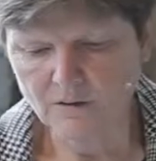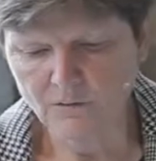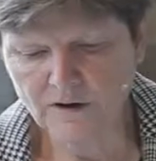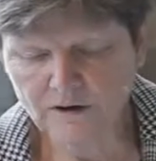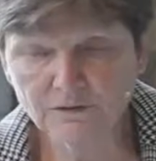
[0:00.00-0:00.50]

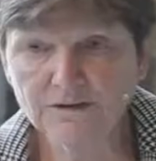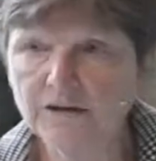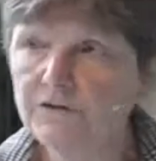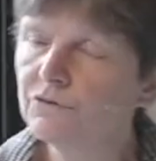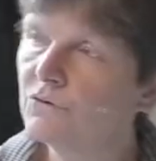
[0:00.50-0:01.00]
We
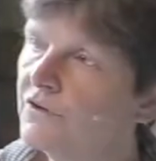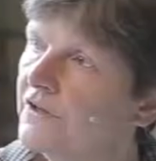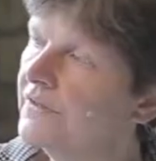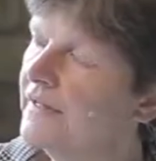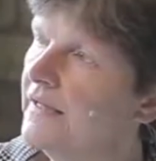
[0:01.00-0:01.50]
also thought
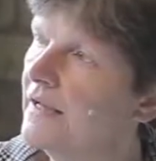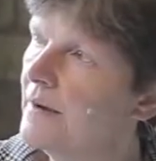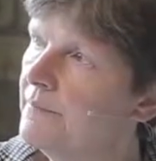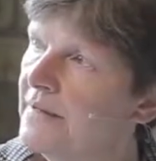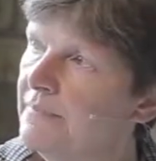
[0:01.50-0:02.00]
that
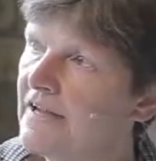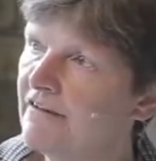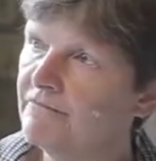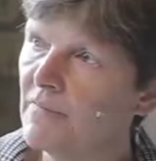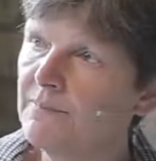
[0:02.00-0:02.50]
the
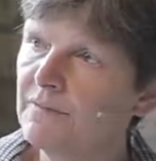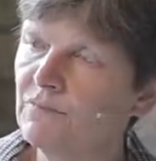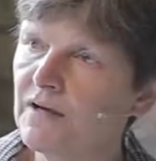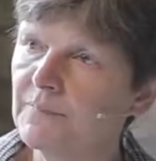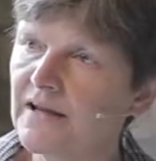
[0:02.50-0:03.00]
BPF might be
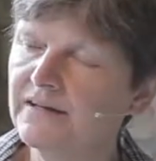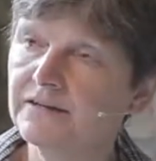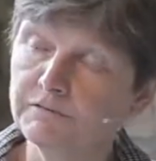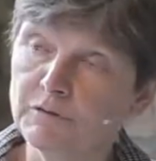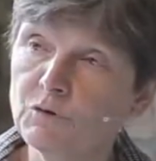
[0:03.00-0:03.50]
well placed,
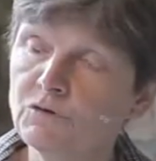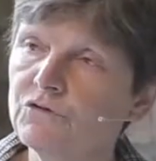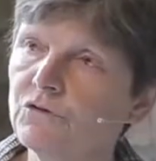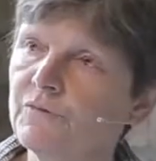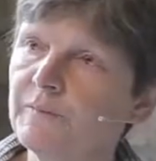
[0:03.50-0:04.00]
the report
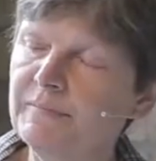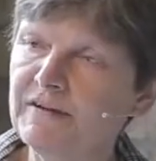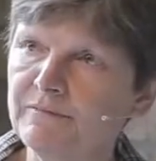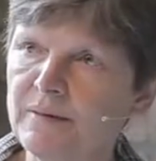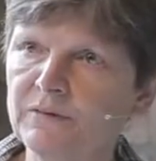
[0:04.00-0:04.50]
thought that the
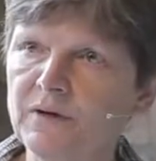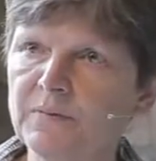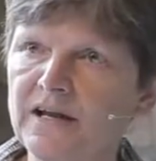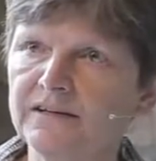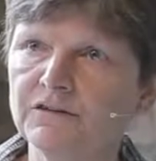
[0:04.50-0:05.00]
BPF might be well
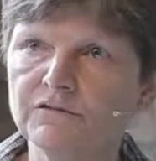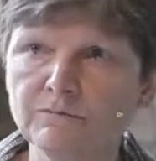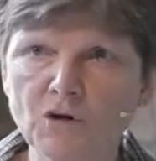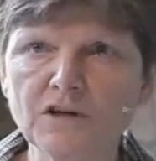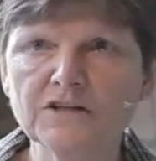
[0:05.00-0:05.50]
placed to sort of
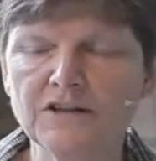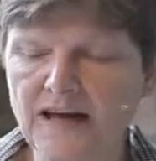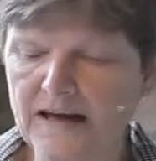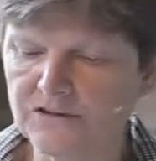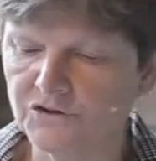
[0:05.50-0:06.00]
monitor
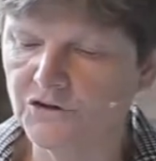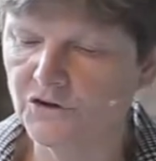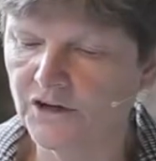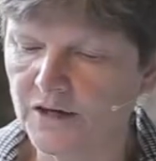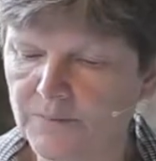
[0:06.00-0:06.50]
that on an
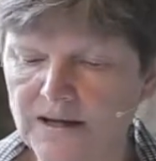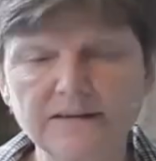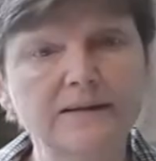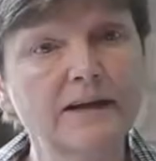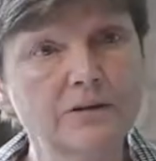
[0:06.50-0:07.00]
ongoing
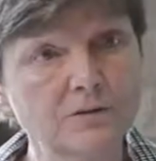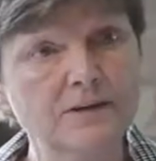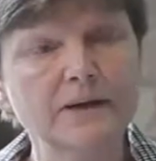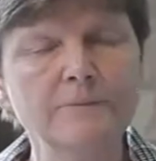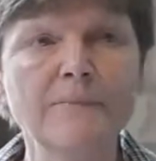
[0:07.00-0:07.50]
basis and
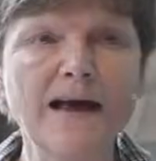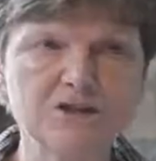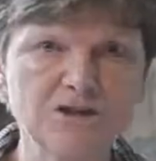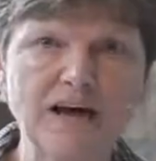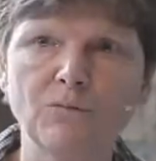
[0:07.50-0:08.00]
also
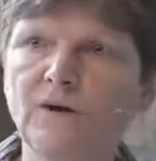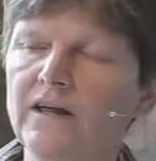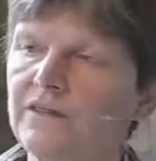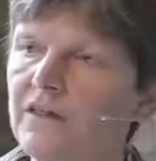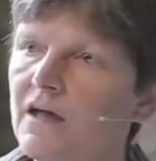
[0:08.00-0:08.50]
match that
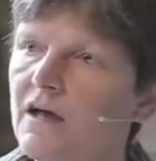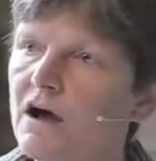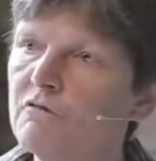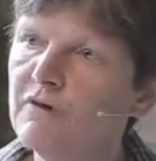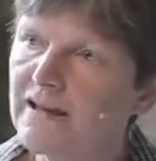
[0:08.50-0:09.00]
with
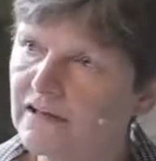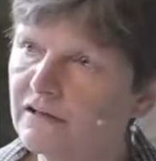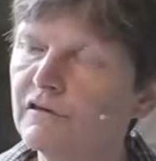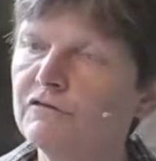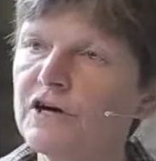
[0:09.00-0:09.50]
a
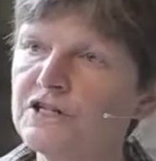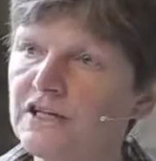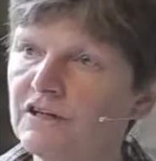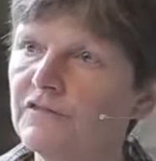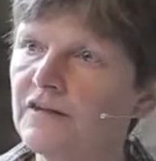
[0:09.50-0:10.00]
regular
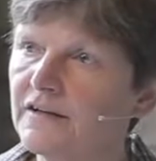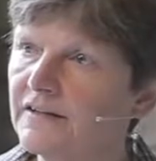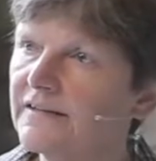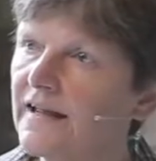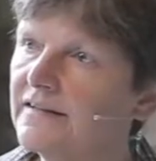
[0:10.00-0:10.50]
refreshing of an
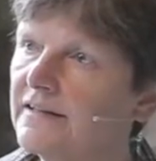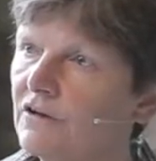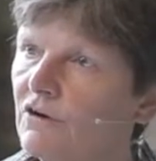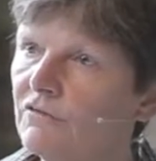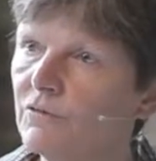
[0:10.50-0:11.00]

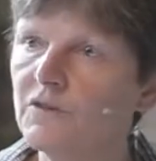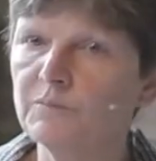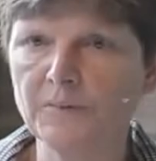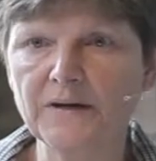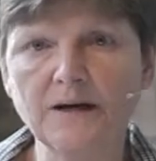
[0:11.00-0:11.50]
understanding of what the
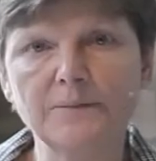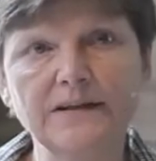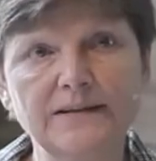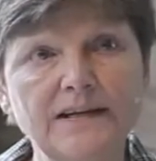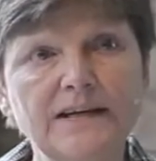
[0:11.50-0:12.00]
property
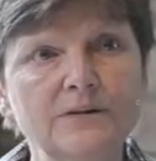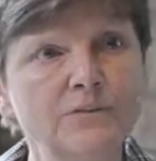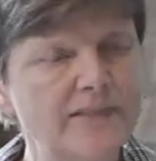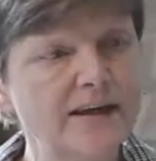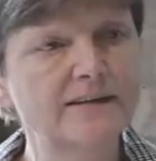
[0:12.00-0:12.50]
companies need and
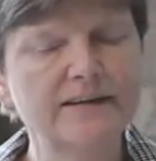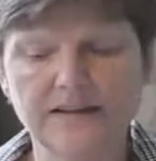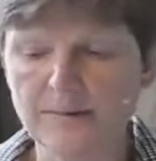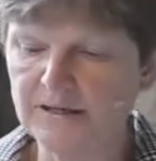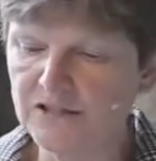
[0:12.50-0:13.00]
where they see
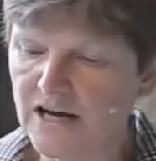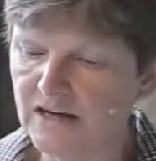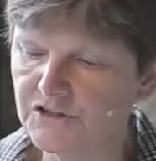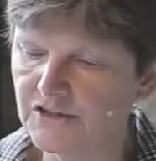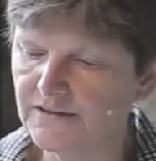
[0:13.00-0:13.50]
their big
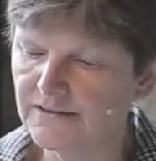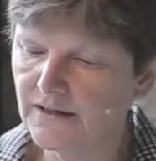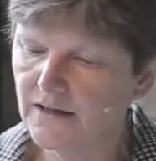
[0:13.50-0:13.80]
challenges.